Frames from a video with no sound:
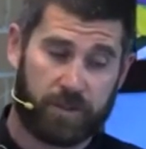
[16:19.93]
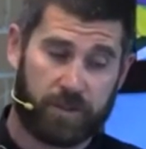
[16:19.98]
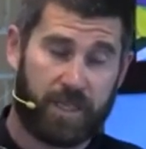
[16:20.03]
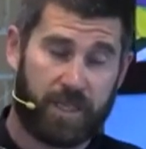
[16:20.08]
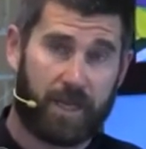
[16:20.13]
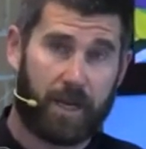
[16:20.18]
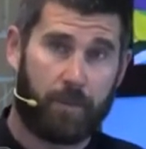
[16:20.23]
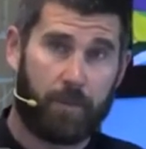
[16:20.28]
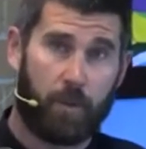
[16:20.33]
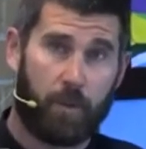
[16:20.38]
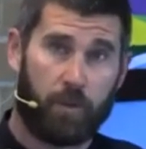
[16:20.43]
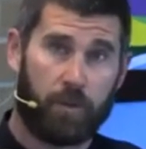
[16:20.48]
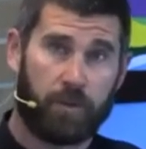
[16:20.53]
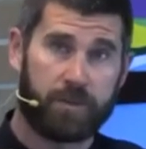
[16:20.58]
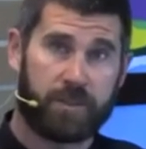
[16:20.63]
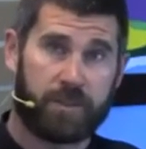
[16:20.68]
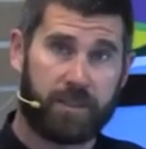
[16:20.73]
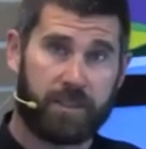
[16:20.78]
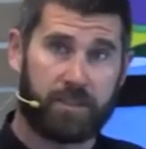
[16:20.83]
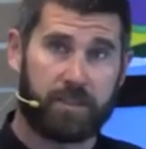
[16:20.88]
set up whole
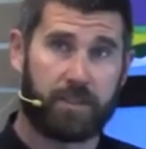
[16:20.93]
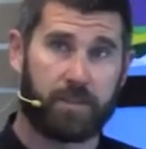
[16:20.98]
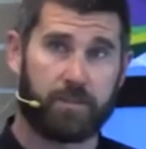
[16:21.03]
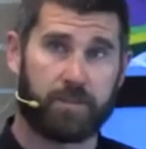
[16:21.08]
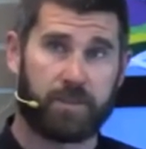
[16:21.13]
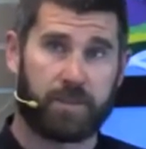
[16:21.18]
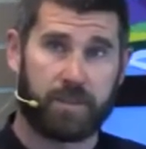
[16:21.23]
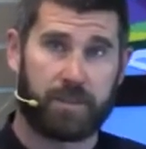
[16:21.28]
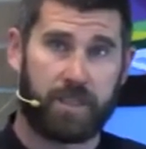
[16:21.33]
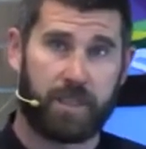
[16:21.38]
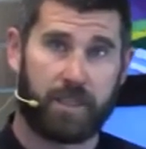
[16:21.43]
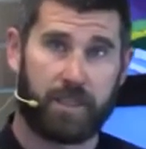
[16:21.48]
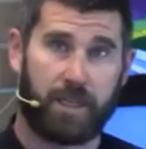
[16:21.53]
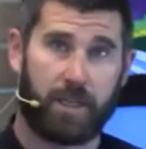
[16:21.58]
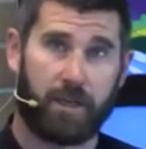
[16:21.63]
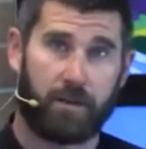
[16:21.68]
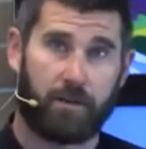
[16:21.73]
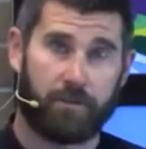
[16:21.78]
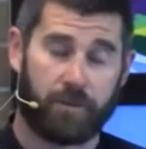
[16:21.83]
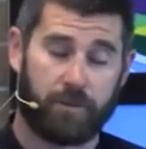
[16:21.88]
systems to take
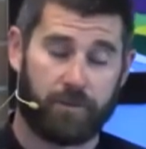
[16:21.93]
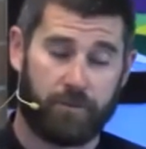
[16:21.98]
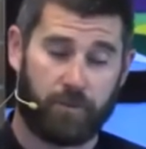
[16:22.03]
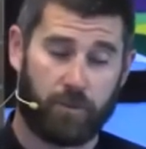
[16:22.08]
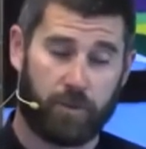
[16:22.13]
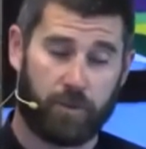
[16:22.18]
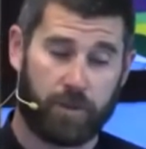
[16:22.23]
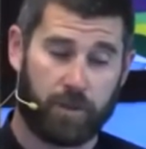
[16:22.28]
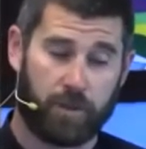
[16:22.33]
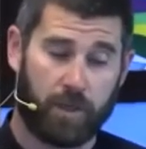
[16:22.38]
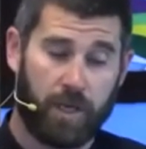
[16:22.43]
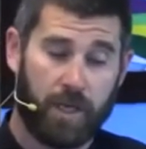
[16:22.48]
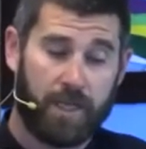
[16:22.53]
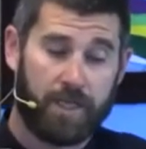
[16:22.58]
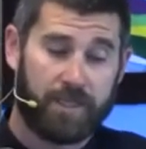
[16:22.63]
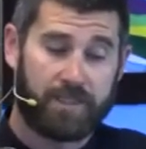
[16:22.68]
care of the foreigner,